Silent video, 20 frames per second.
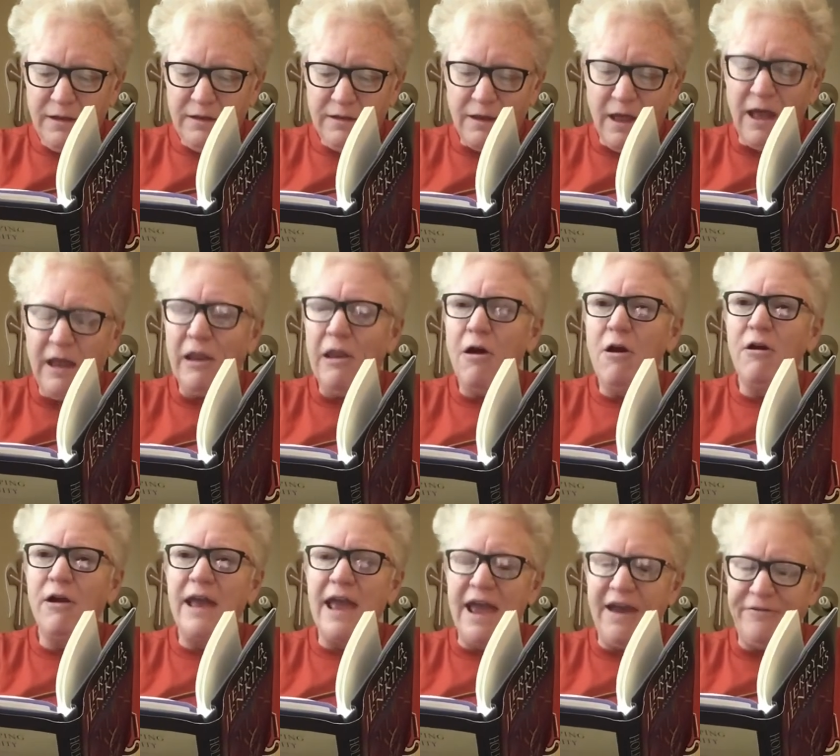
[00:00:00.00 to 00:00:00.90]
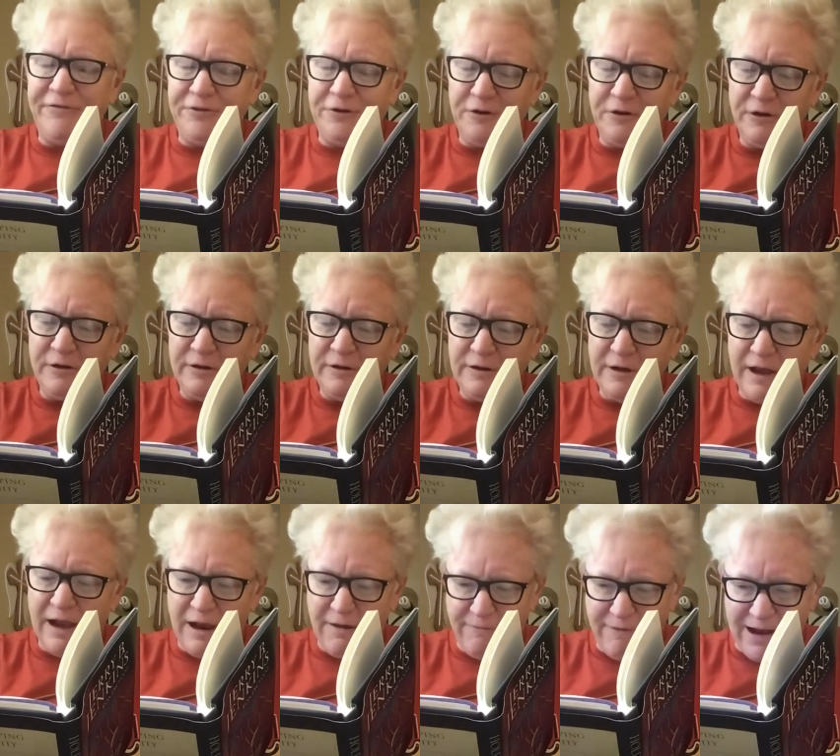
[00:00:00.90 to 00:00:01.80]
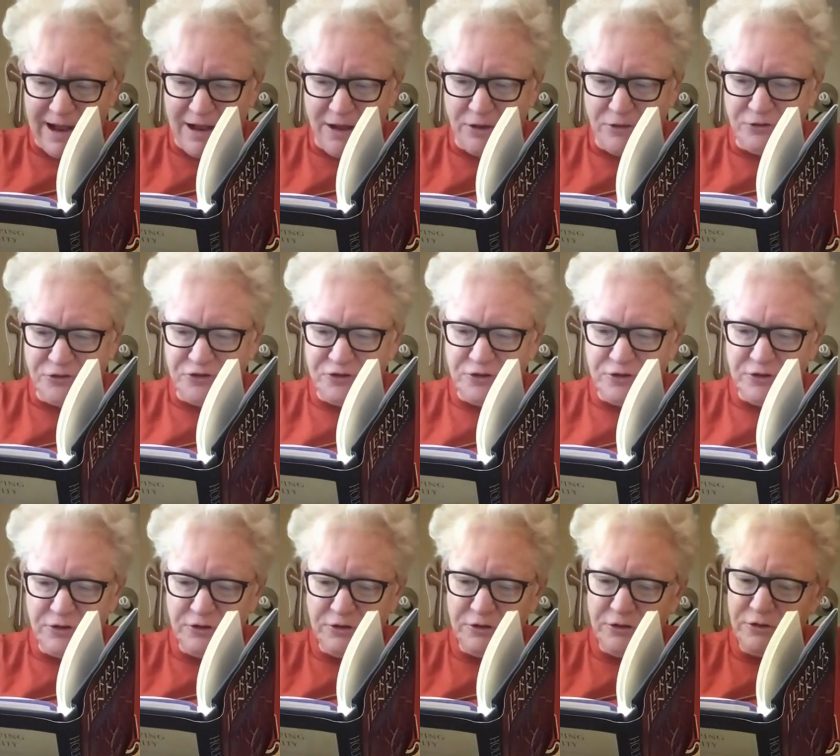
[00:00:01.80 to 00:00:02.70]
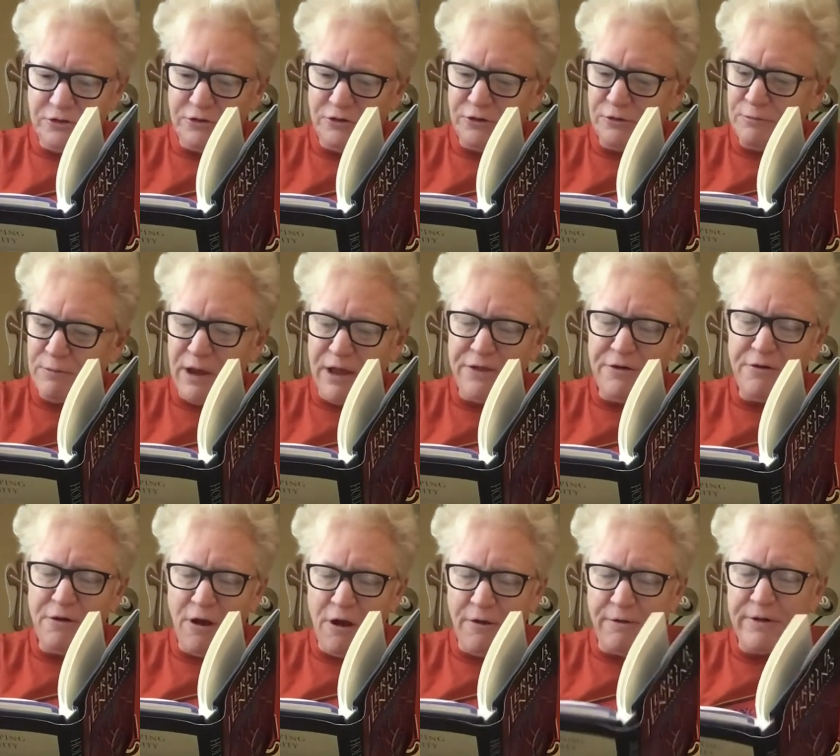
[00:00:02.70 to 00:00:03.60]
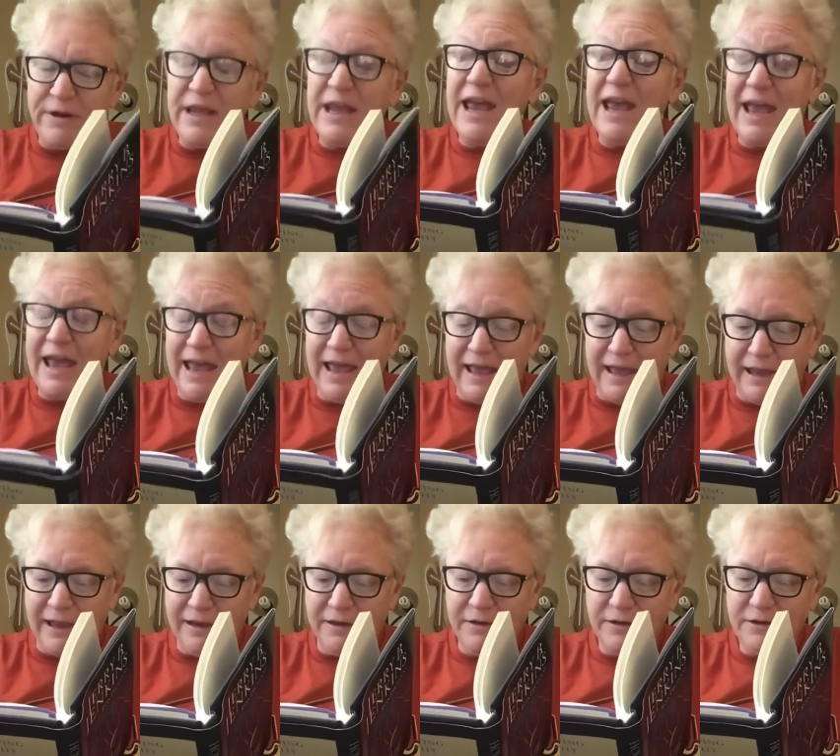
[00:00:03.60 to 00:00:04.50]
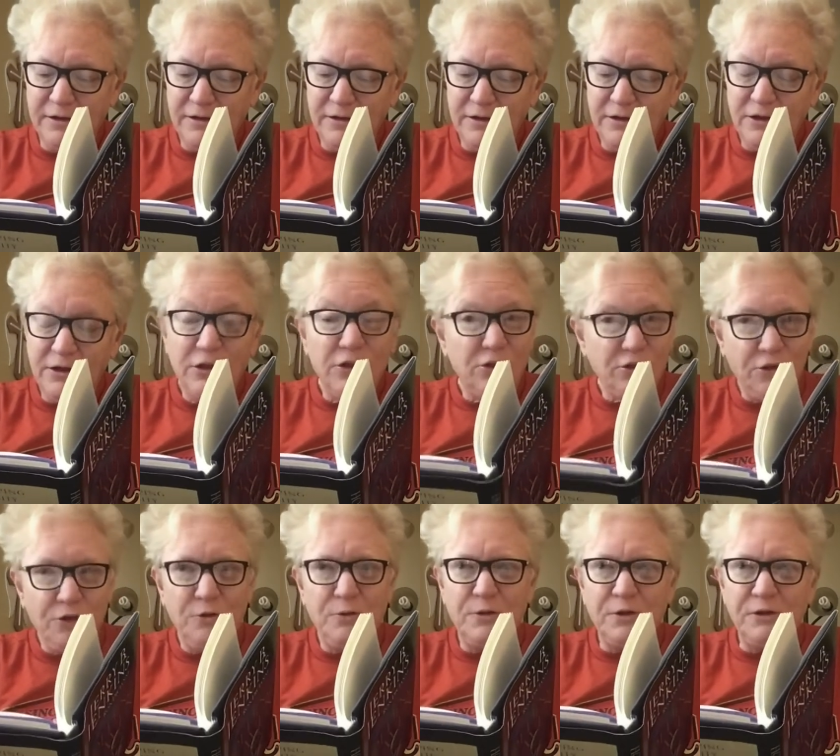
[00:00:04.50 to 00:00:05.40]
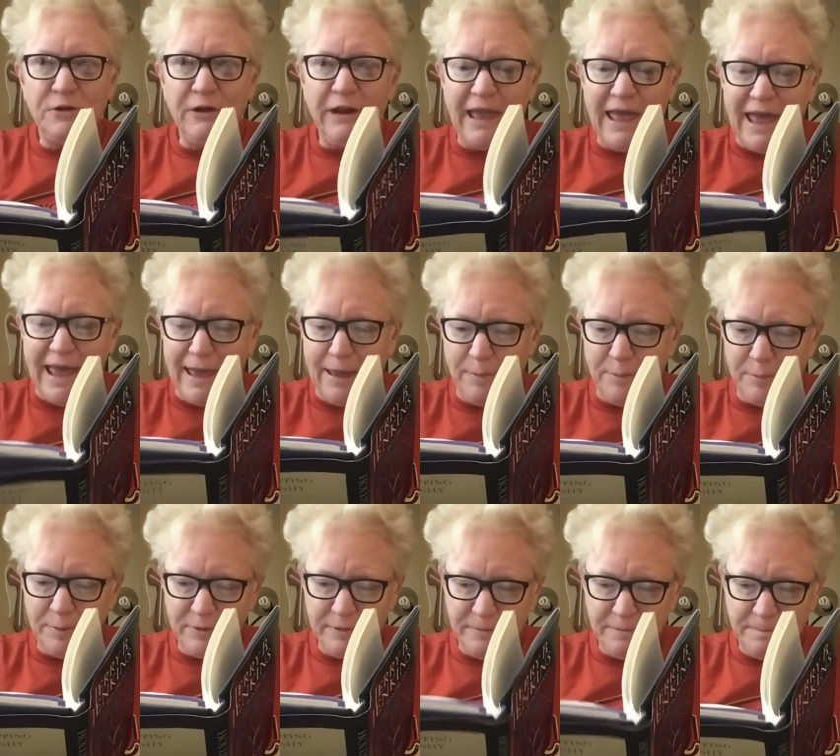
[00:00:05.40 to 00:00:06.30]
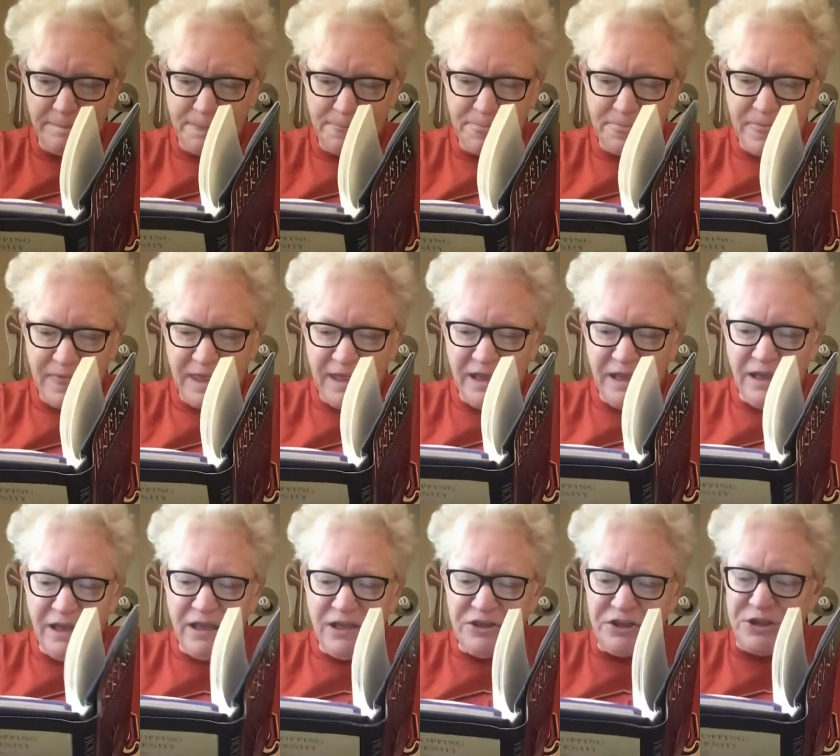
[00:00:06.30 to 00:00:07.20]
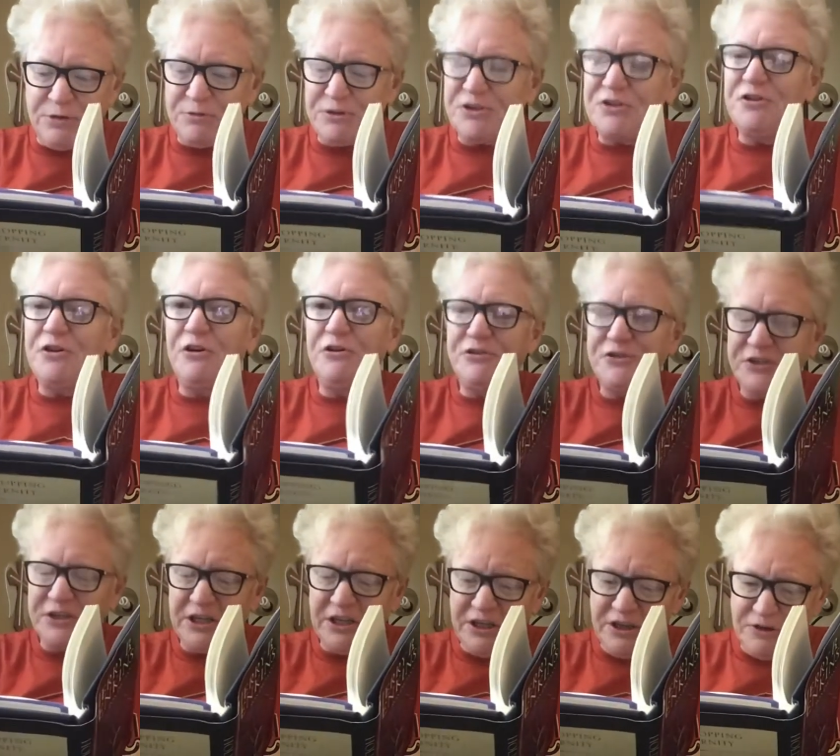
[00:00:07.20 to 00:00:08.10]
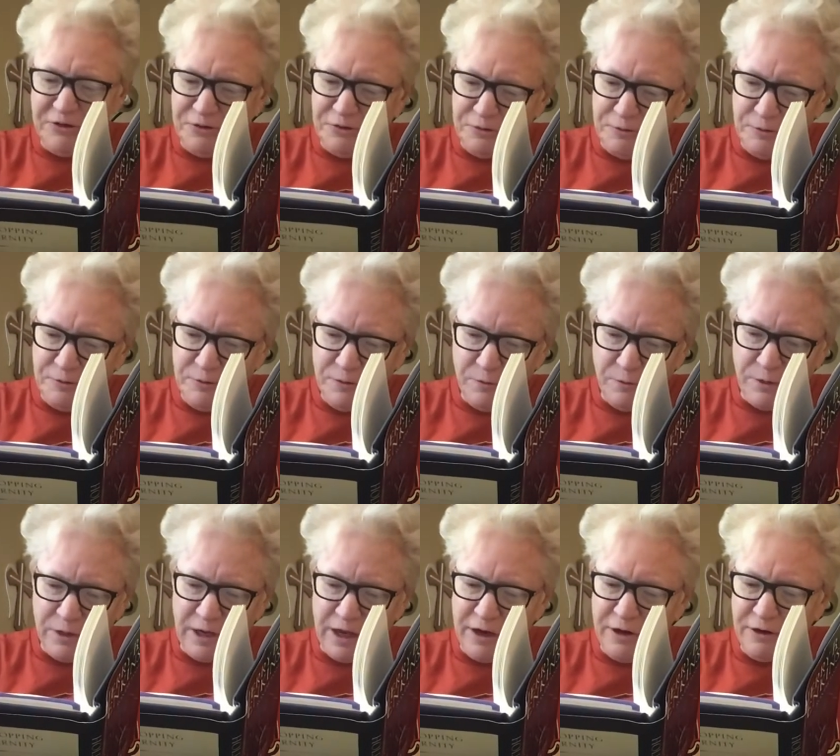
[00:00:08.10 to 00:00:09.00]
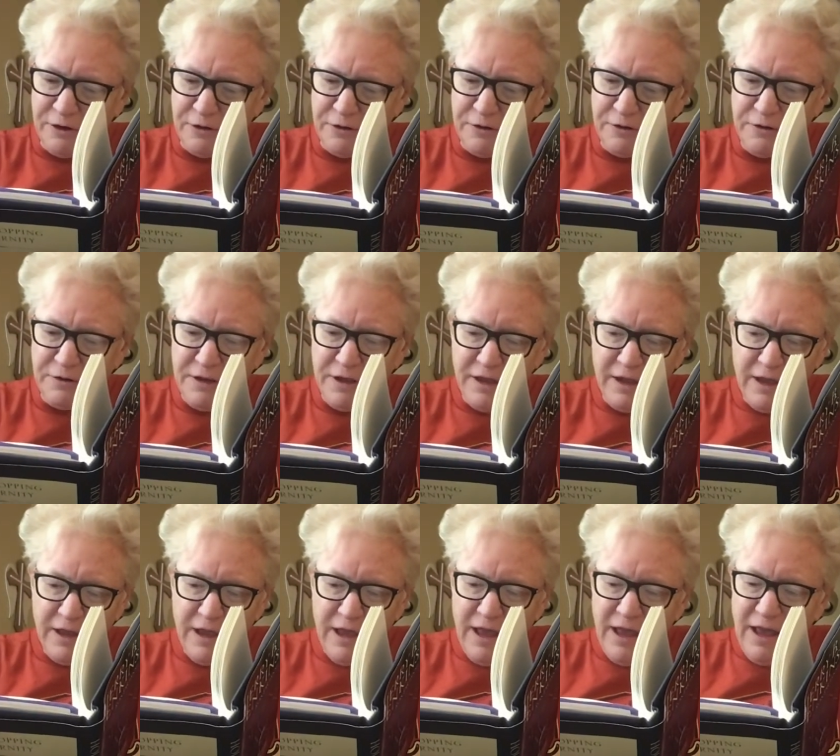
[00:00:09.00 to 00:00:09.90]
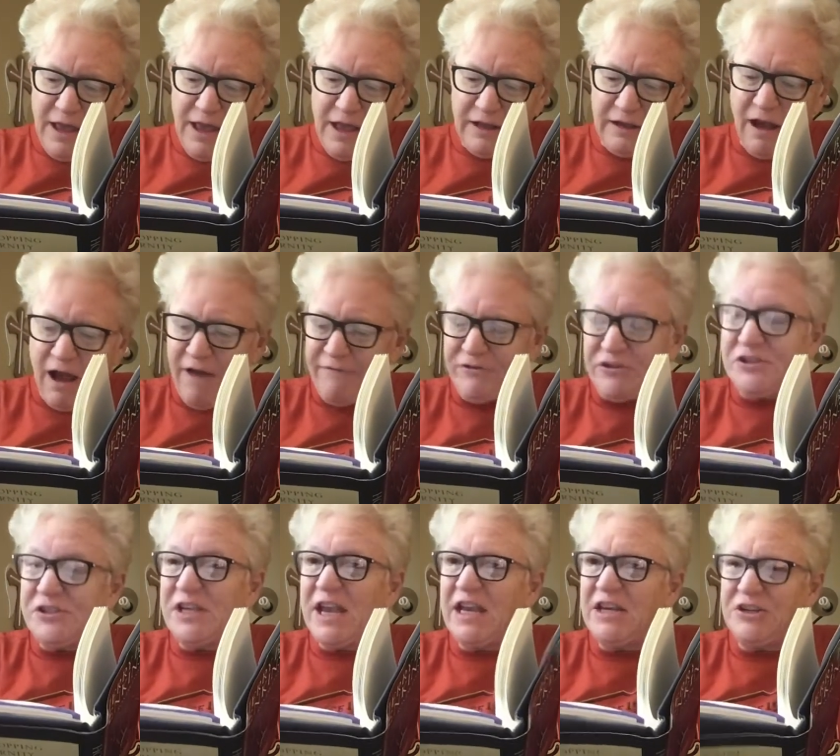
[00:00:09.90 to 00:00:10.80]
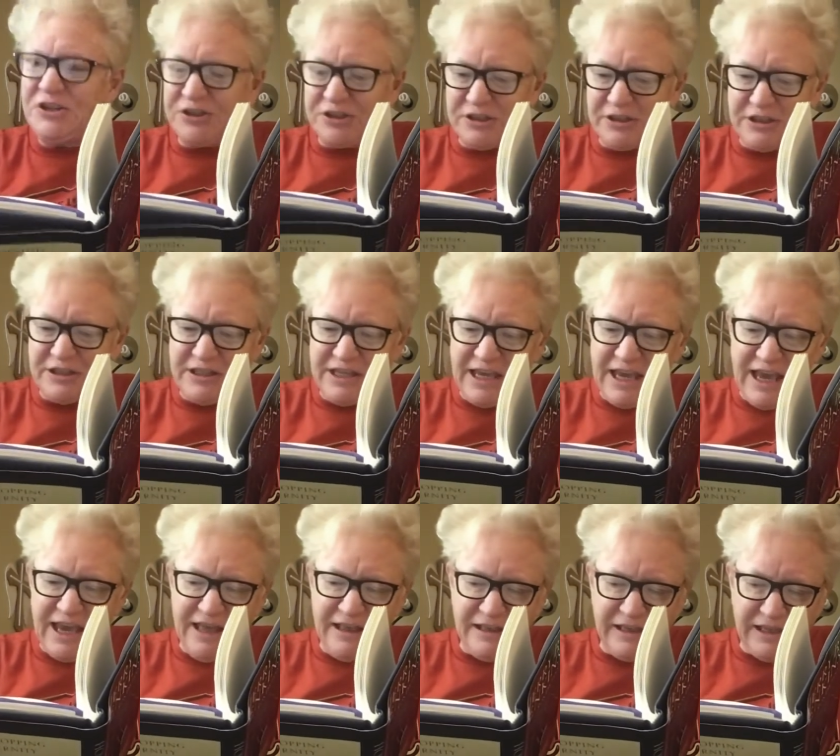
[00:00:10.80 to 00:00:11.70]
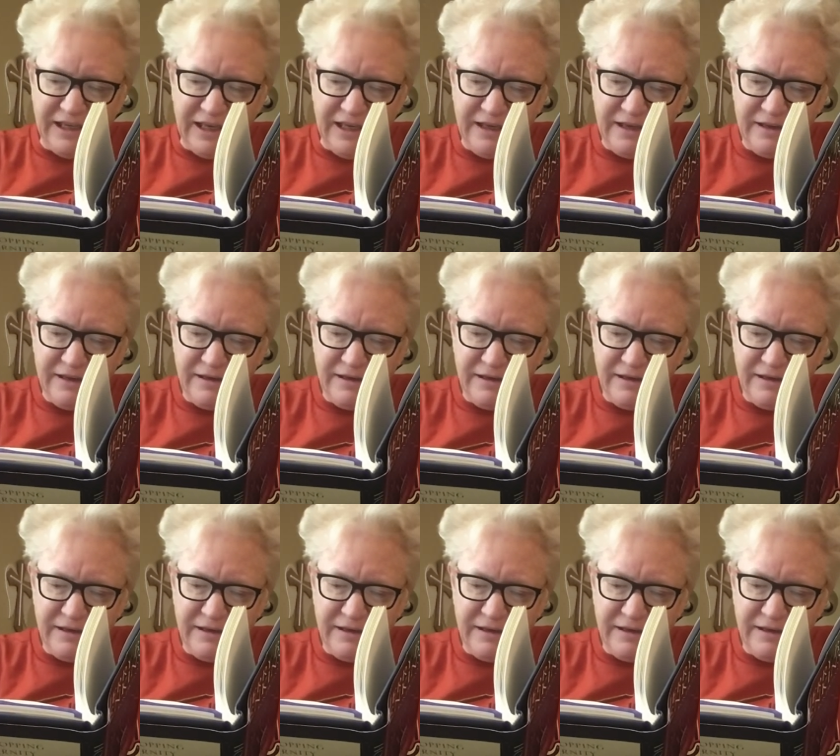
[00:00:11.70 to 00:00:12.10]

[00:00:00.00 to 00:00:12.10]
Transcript: Not long after, I roused your mother already had you in her lap. She was nursing you when I heard conversation in the alley.